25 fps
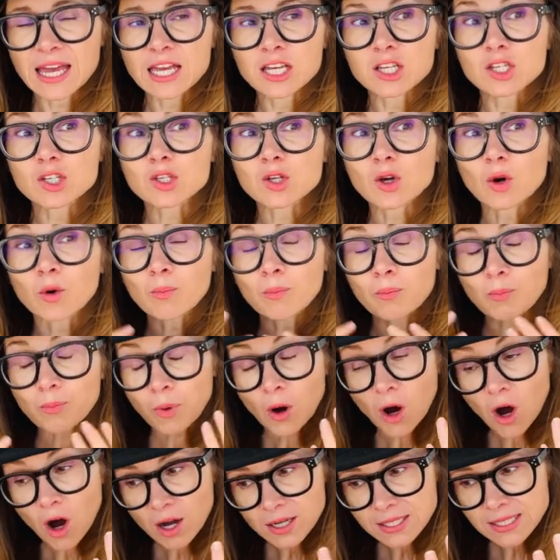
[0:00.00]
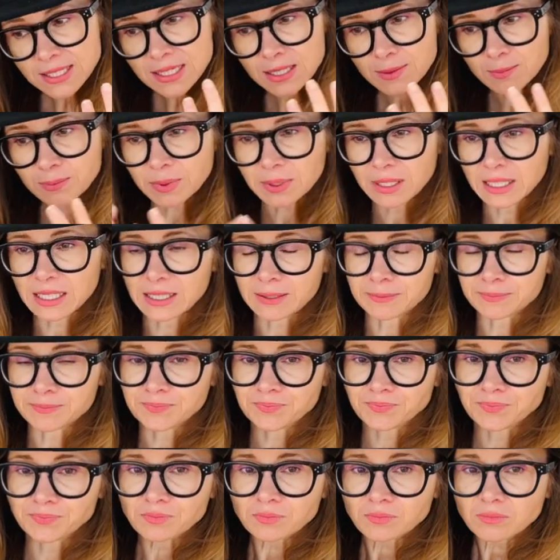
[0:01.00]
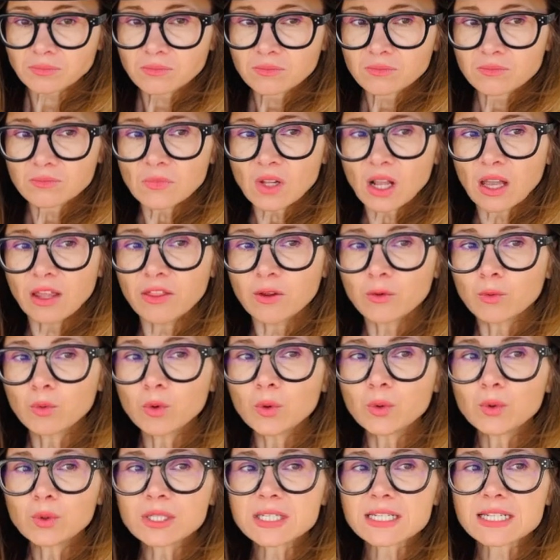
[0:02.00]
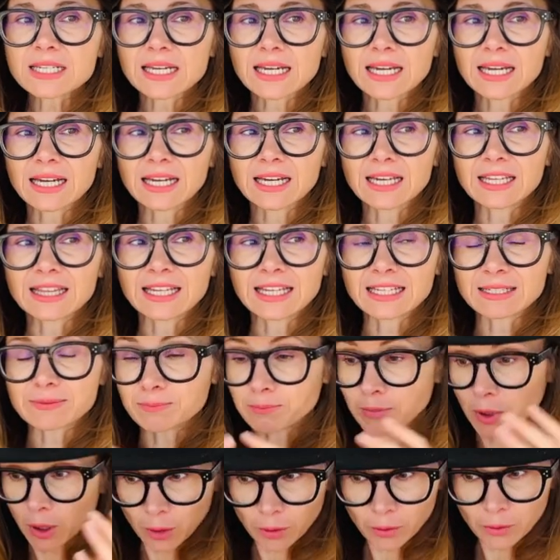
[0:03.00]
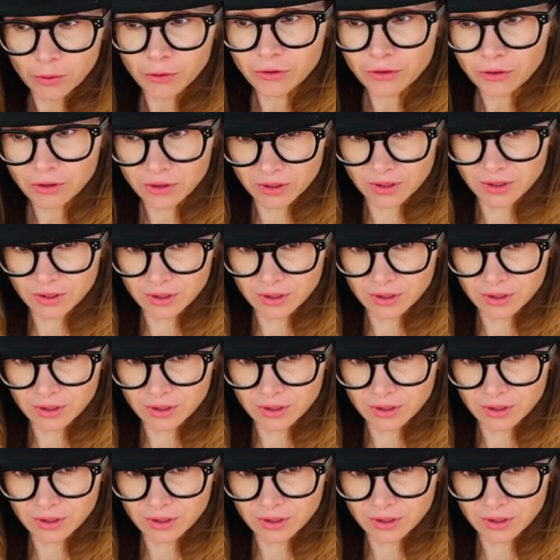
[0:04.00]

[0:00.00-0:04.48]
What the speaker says: So possibly the wound that both